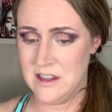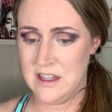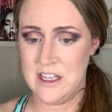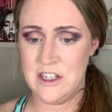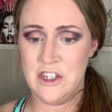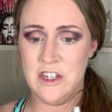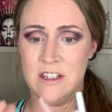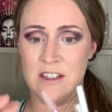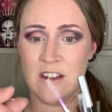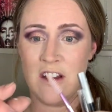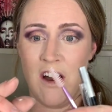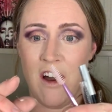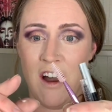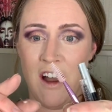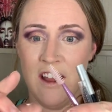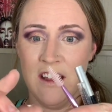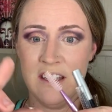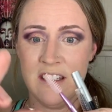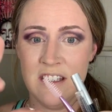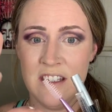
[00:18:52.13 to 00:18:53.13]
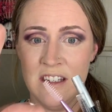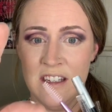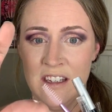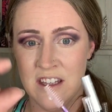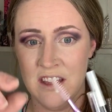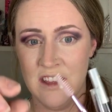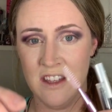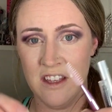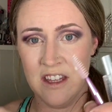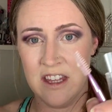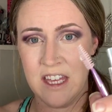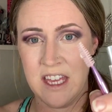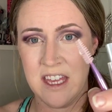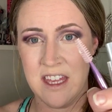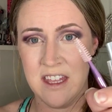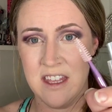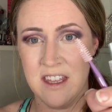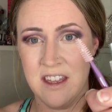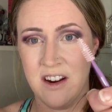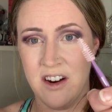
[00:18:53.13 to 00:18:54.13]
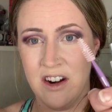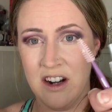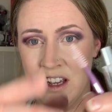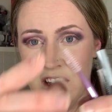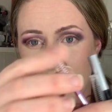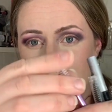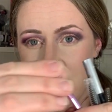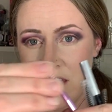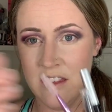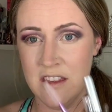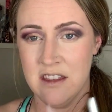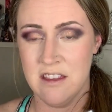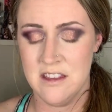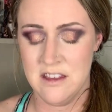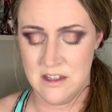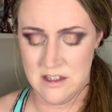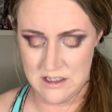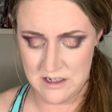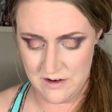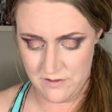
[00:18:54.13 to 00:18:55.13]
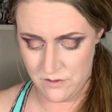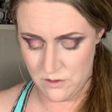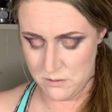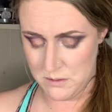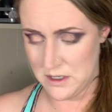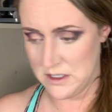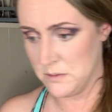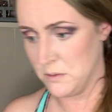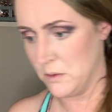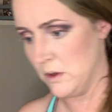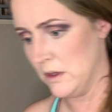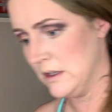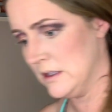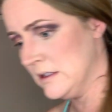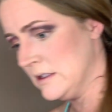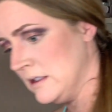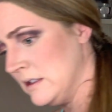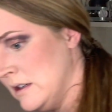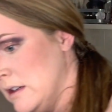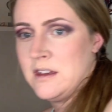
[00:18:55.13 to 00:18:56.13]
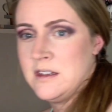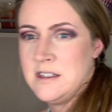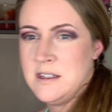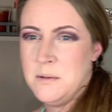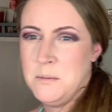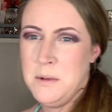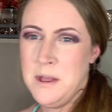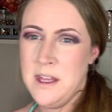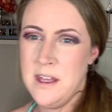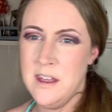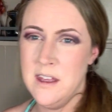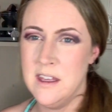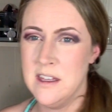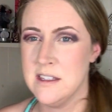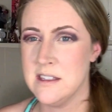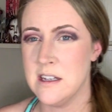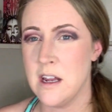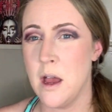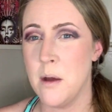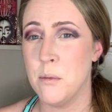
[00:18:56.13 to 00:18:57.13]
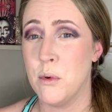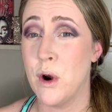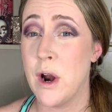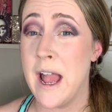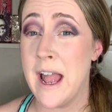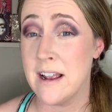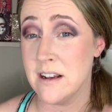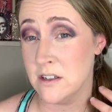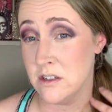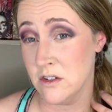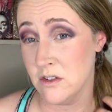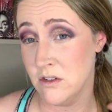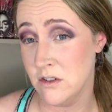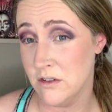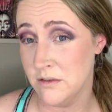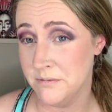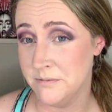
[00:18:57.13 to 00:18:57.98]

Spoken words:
that just caught, look at that, already caught the stuff from my spoolies. To me, is not practical.